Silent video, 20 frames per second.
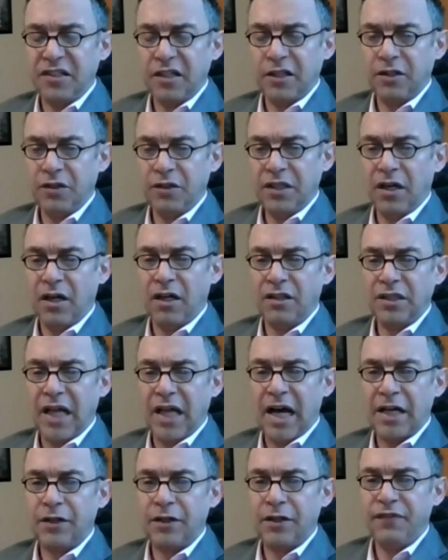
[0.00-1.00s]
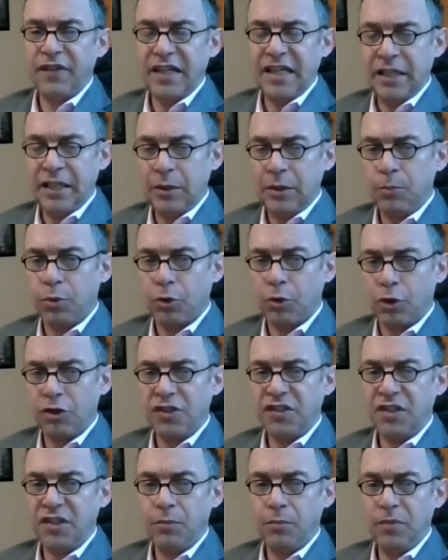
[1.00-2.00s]
basically a lot of
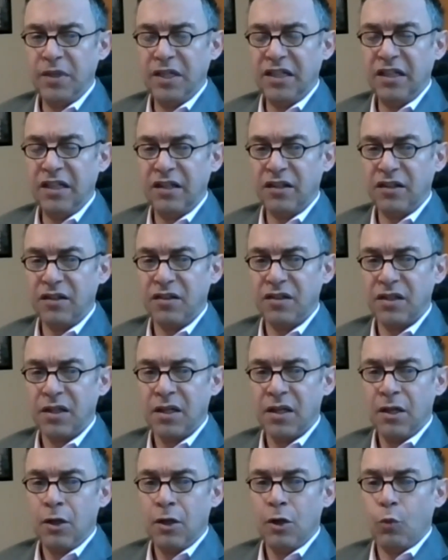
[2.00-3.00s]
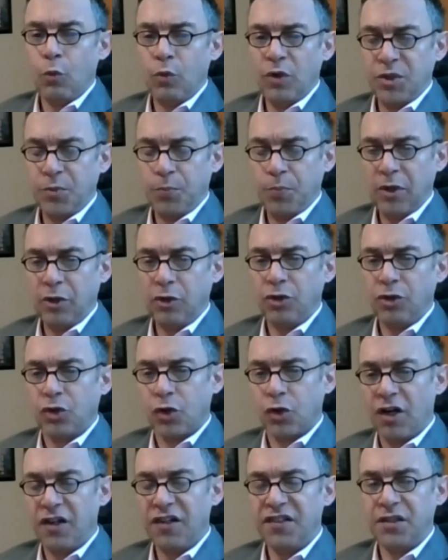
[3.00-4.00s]
in-person meetings, which built
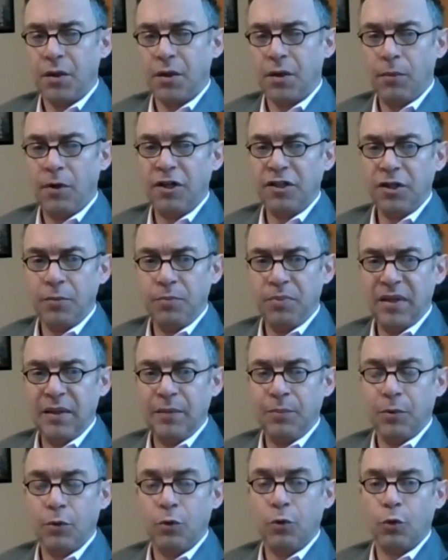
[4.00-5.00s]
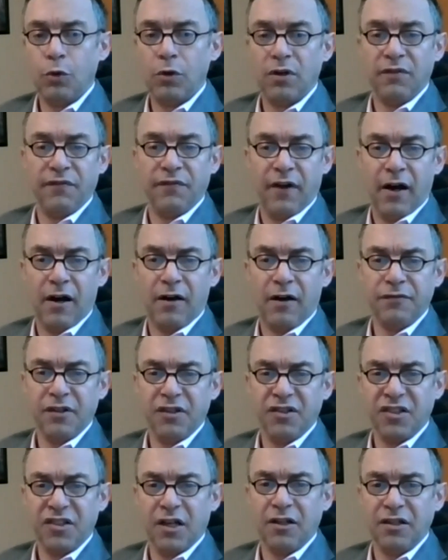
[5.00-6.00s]
trust among the people who were
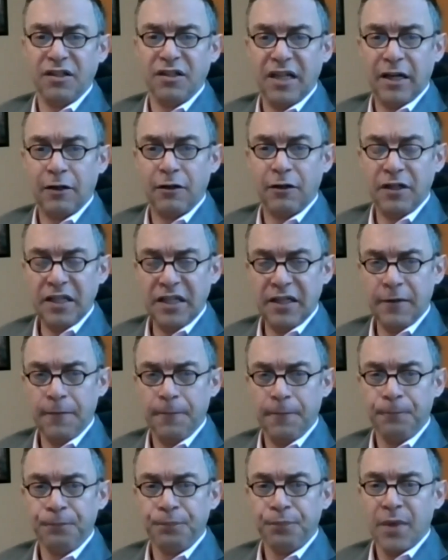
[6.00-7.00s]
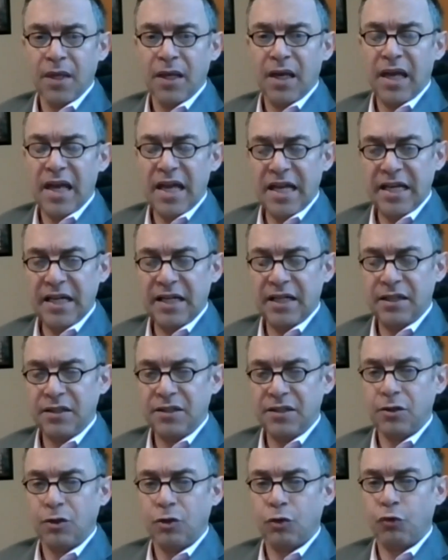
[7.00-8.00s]
involved in Solidarity
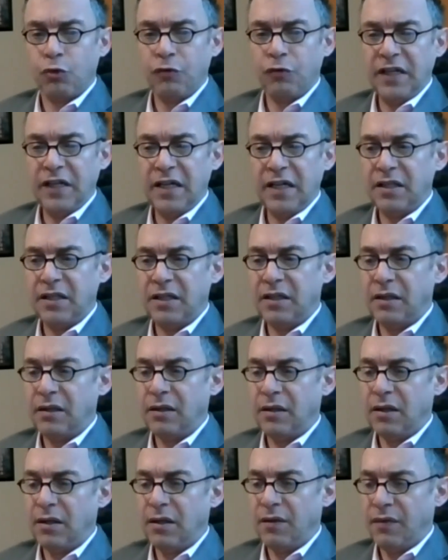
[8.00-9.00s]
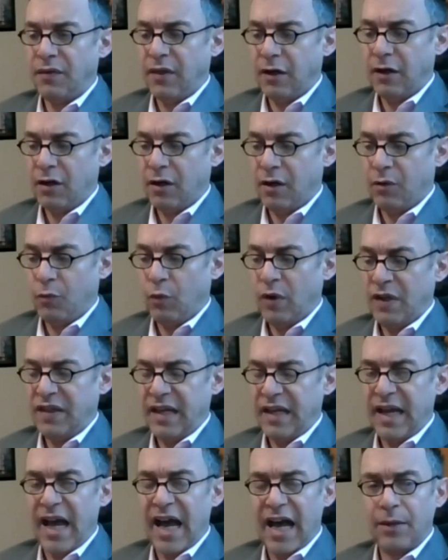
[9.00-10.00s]
and created,
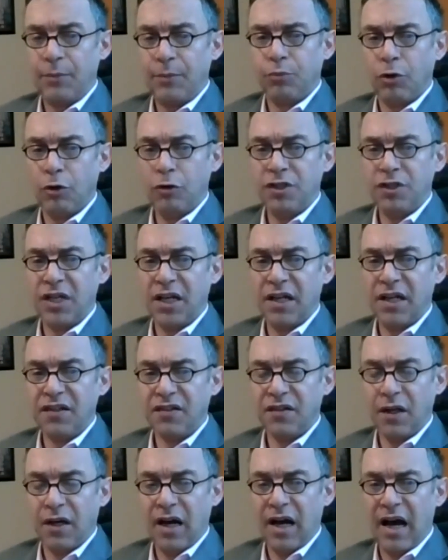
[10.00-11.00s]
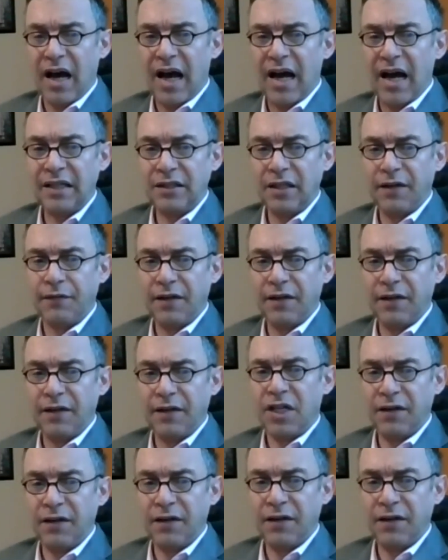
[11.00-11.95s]
when they had protests, a high level